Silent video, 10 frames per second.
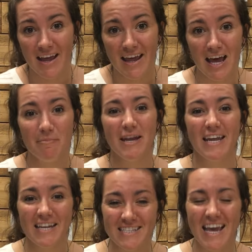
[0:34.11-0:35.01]
And
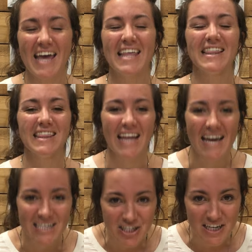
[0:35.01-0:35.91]
it is a
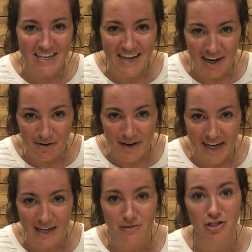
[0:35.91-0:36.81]

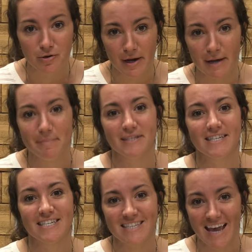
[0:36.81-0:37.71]
legendary trip,
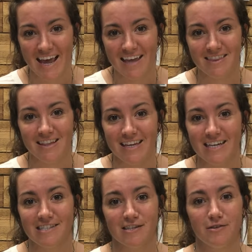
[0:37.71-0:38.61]
to say the
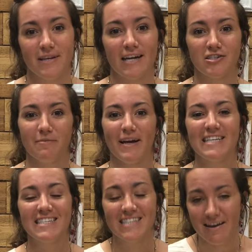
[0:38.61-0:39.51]
least. This is actually my
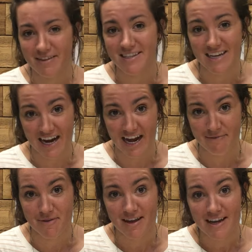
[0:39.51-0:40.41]
7th
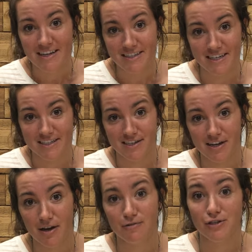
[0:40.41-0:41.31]
time to get to
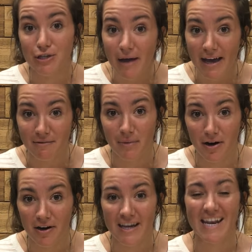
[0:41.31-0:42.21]
go to
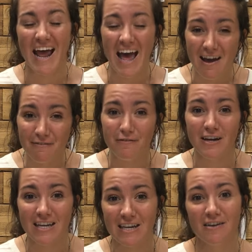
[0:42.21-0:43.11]
Edinburgh, and
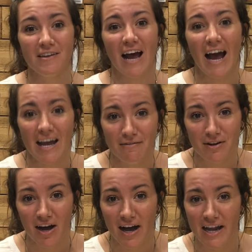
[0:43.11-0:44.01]
every year that I have
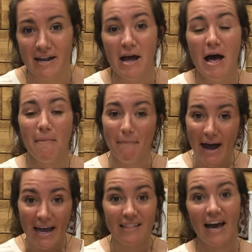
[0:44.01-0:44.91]
gone,
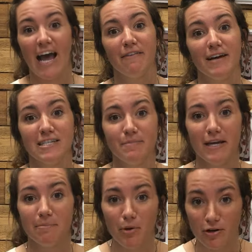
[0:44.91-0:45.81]
my life has
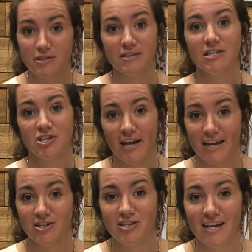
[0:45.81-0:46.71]
been personally
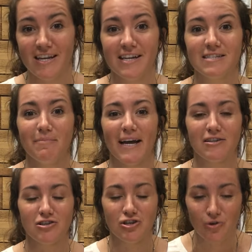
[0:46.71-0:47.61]
changed, and it is my
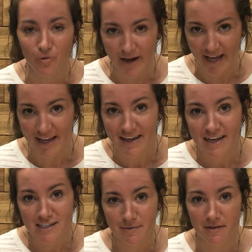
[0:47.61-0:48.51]
joy
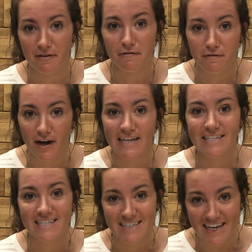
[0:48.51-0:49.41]
to be on the front
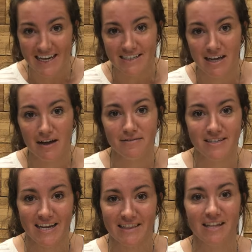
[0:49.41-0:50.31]
seat of
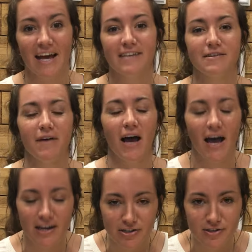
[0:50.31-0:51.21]
seeing the lives of
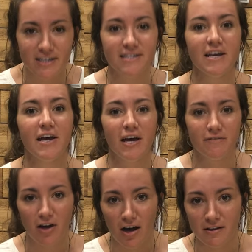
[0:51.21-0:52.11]
hundreds
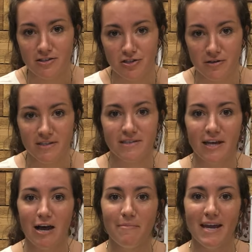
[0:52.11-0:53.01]
of college students
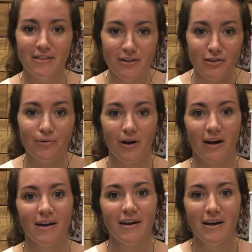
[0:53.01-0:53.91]
come in the
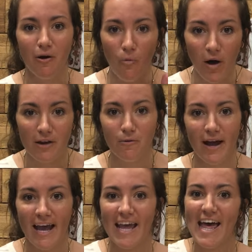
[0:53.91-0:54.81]
door one
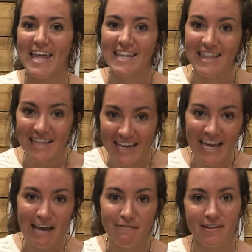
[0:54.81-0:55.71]
way and
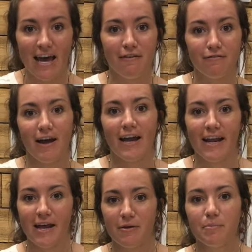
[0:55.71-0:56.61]
leave that
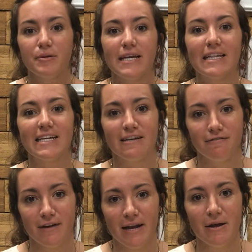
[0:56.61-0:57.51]
Friday a completely
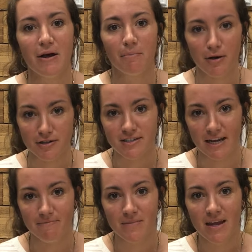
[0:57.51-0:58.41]
different
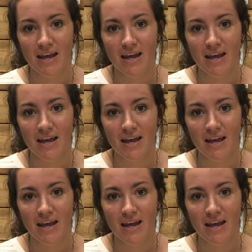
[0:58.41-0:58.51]
person.